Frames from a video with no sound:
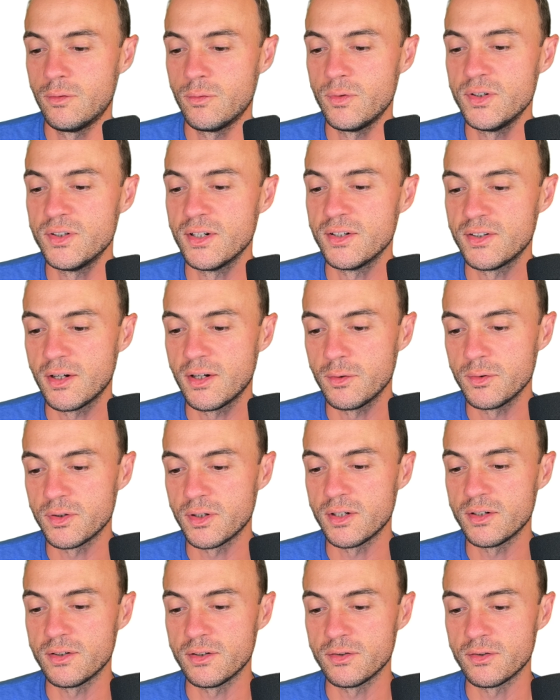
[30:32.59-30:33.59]
The reason I said I was
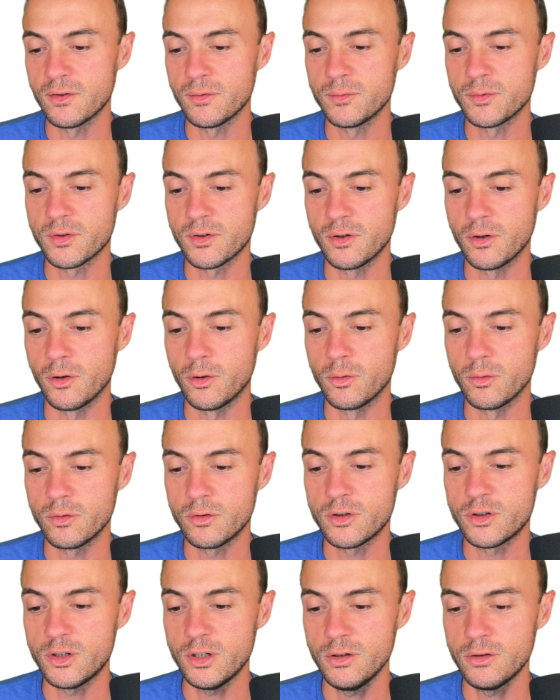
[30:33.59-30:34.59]
lazy is I was
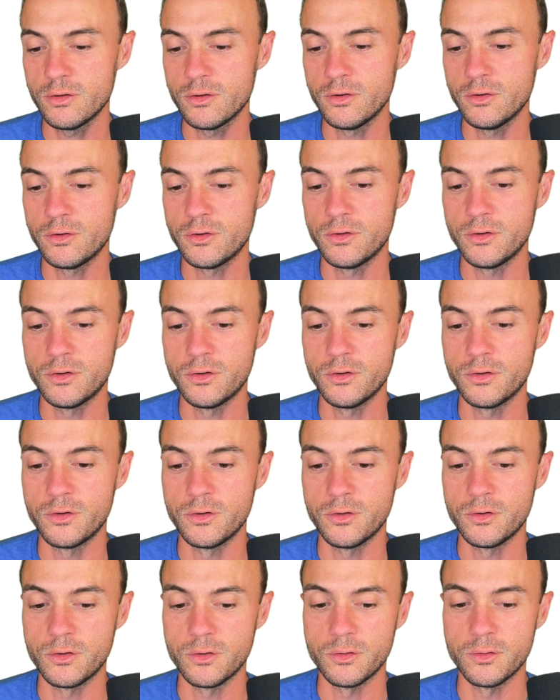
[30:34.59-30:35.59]
going
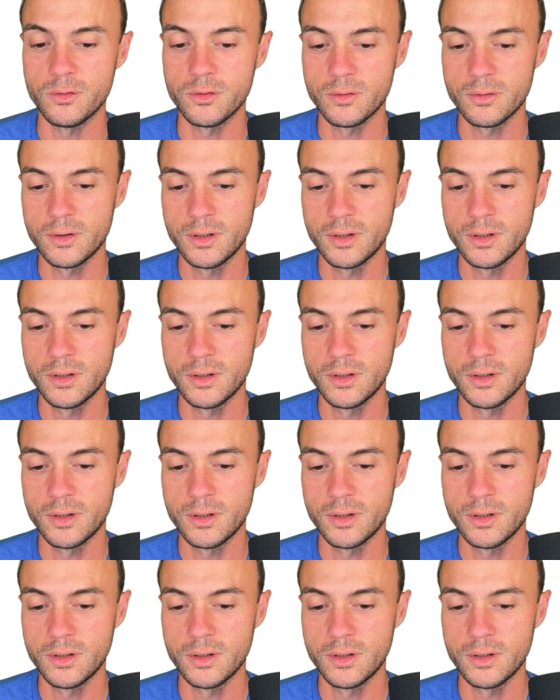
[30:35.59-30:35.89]
to go.